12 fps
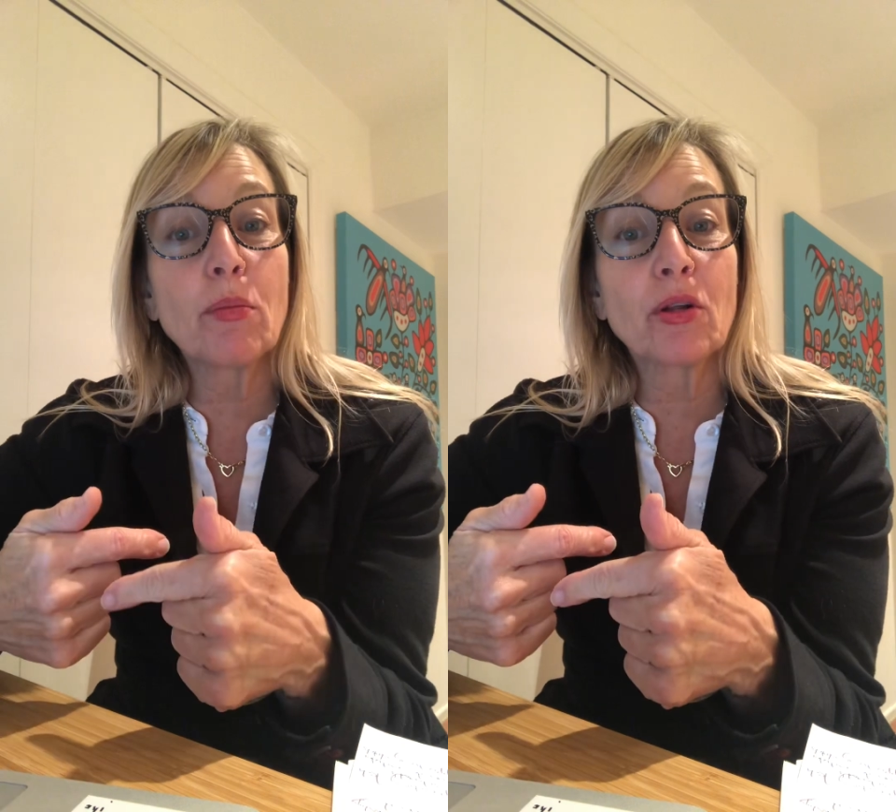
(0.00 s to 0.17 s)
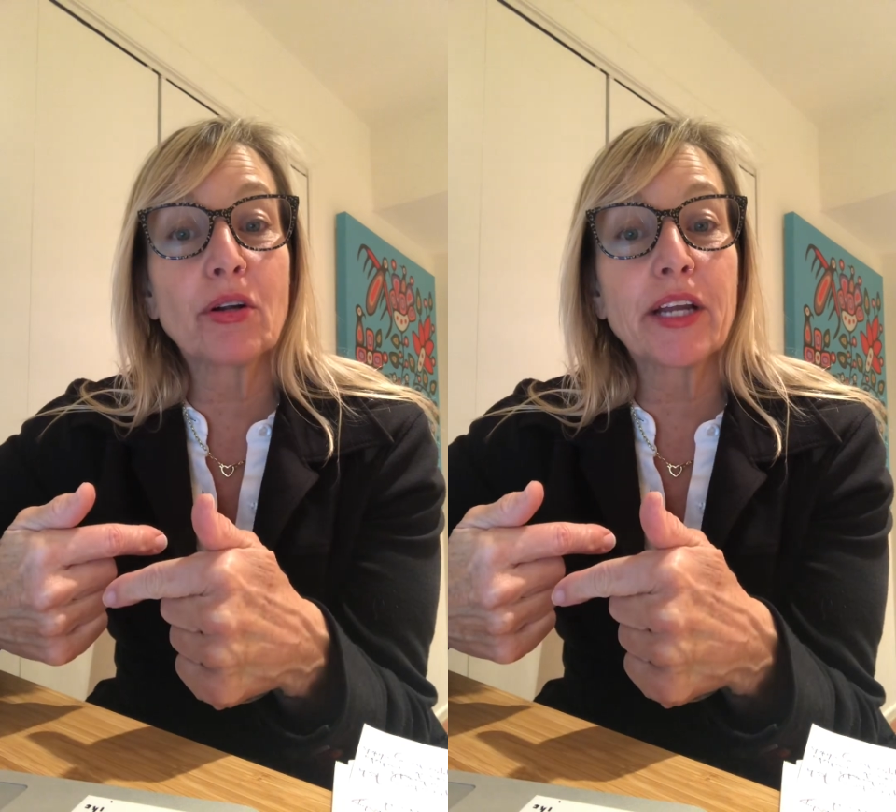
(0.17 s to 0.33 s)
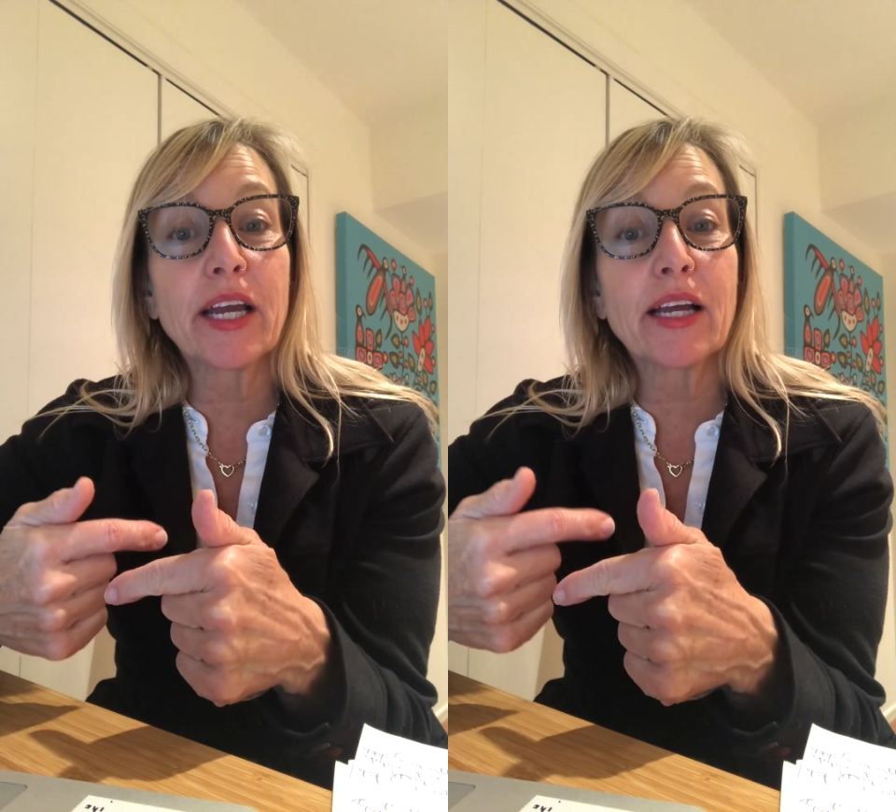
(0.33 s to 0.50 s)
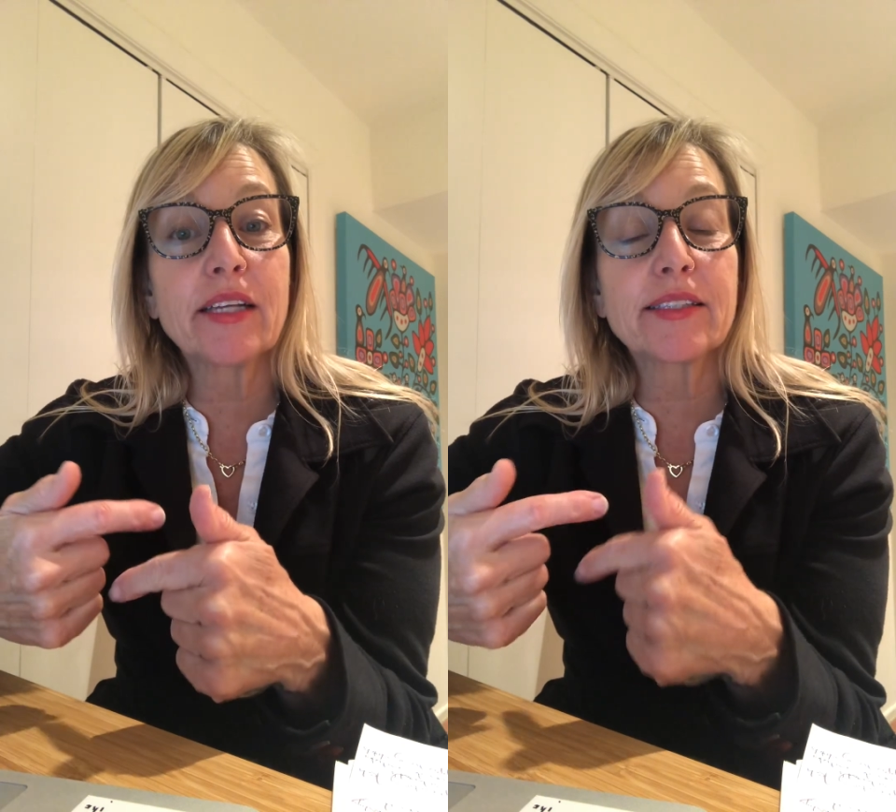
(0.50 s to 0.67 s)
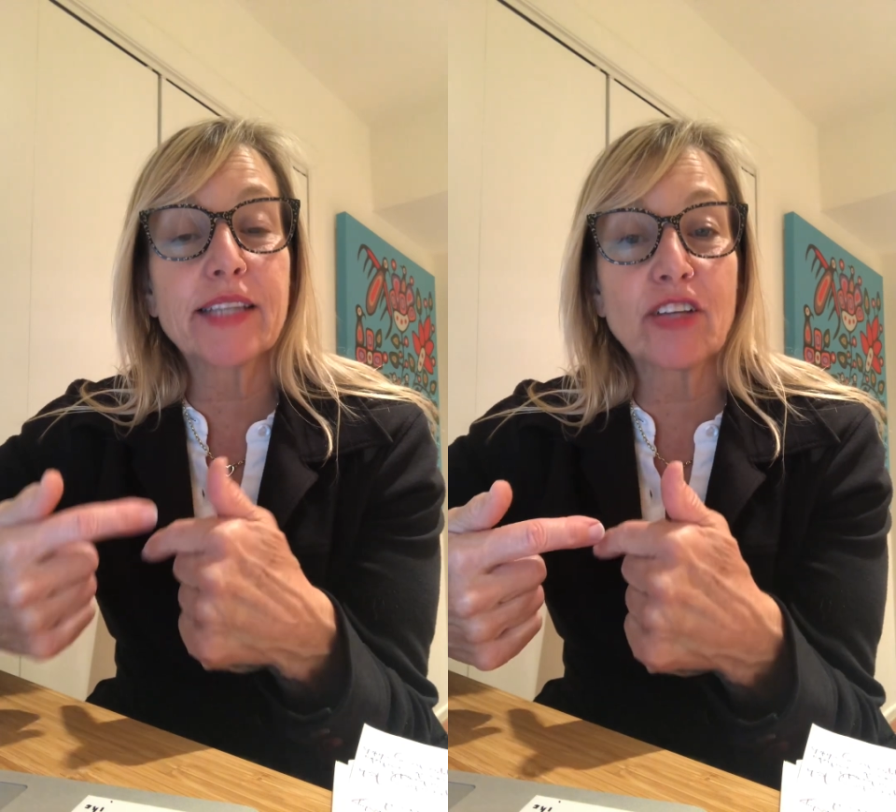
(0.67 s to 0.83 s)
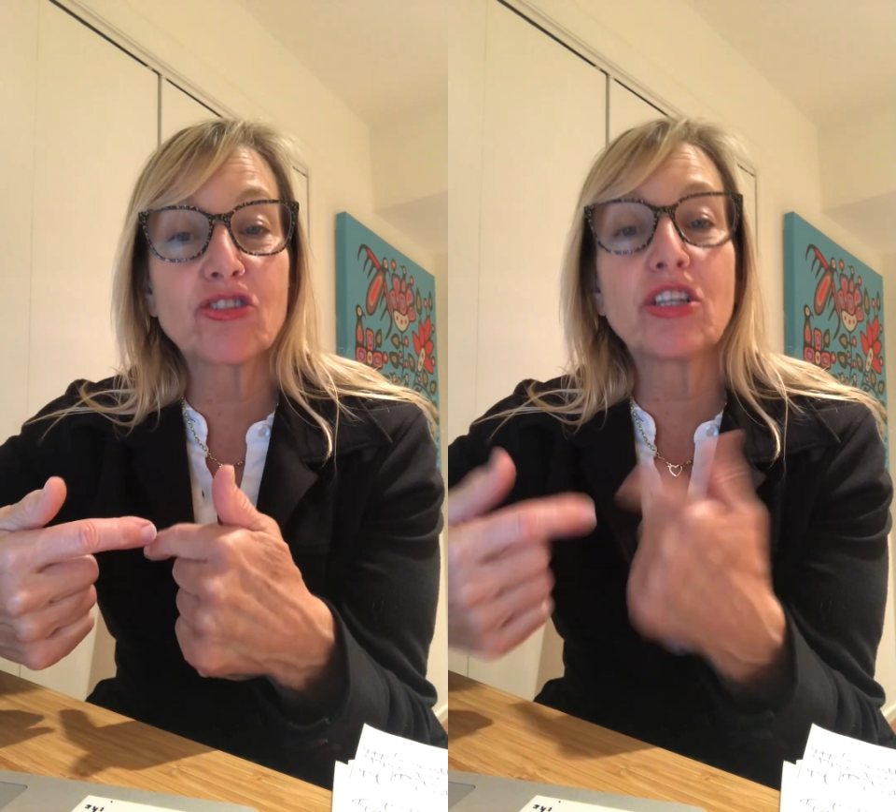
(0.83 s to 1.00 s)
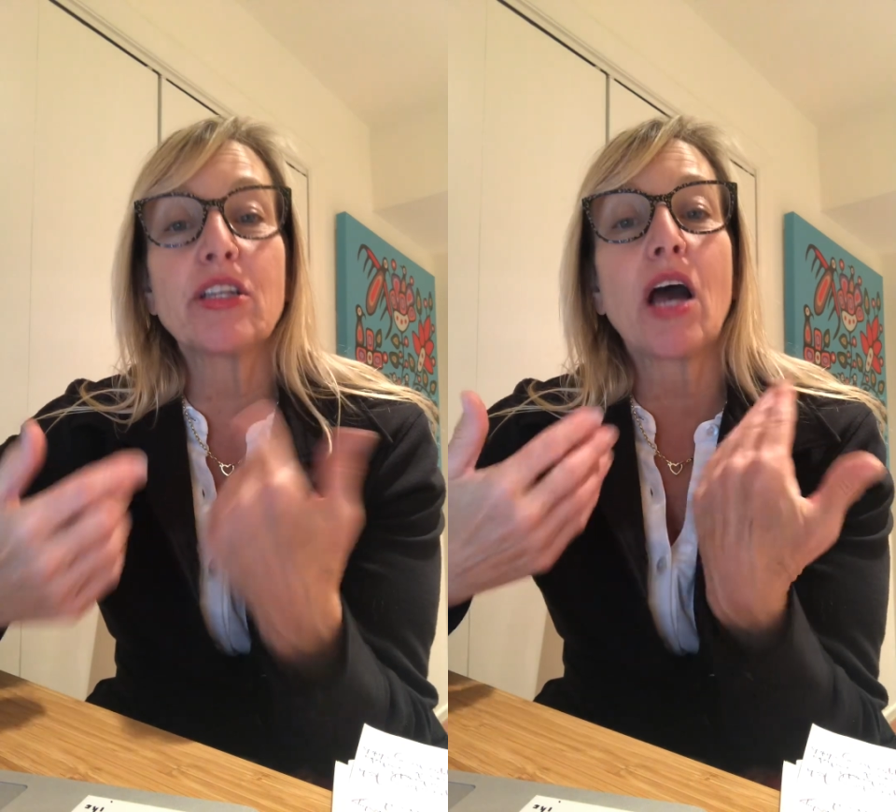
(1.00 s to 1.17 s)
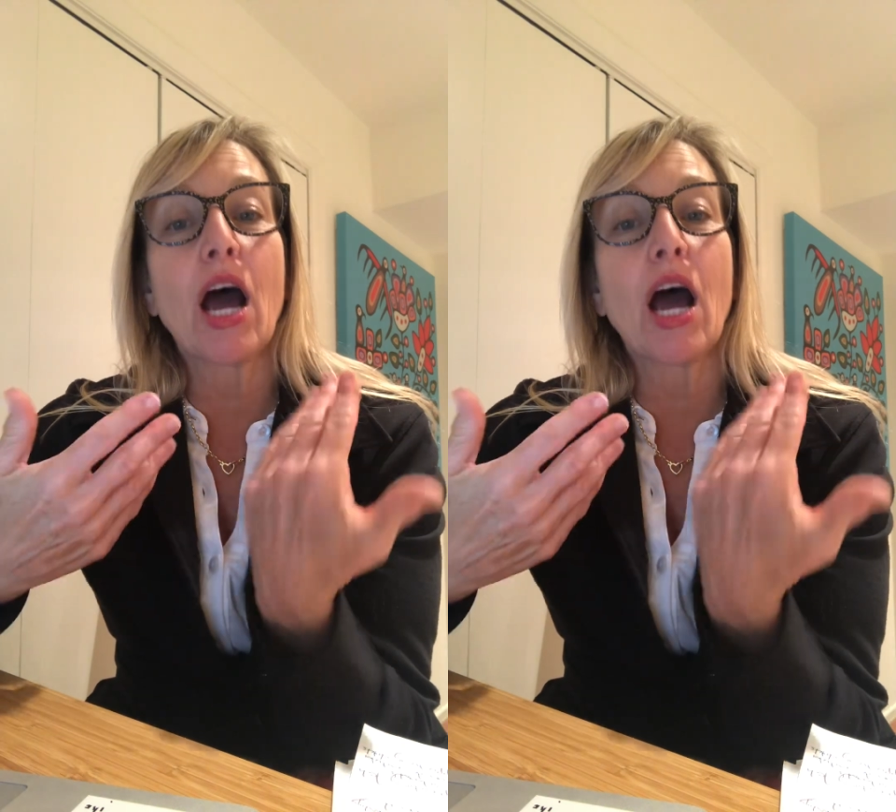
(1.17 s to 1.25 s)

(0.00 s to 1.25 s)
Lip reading: learning session.